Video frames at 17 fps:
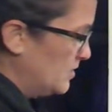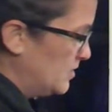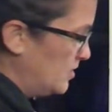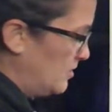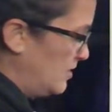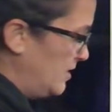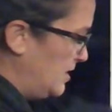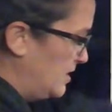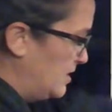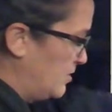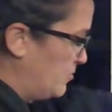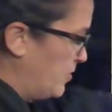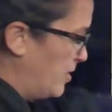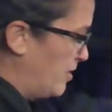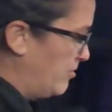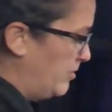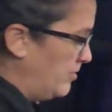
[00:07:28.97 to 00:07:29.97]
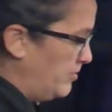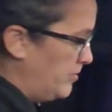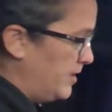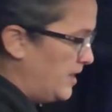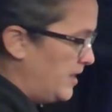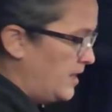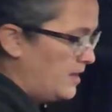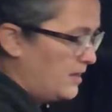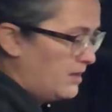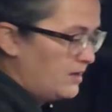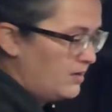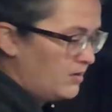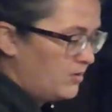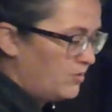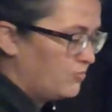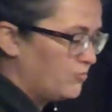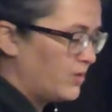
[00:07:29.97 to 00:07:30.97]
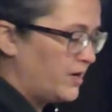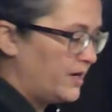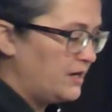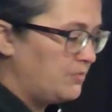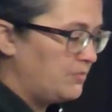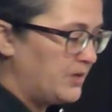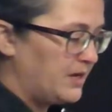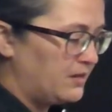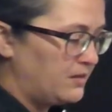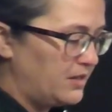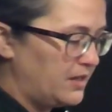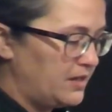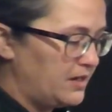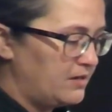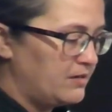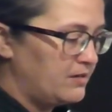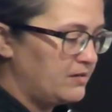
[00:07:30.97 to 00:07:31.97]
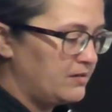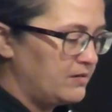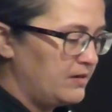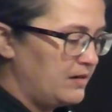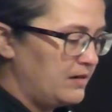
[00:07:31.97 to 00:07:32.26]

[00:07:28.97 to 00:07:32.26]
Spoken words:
So these are probably right about there.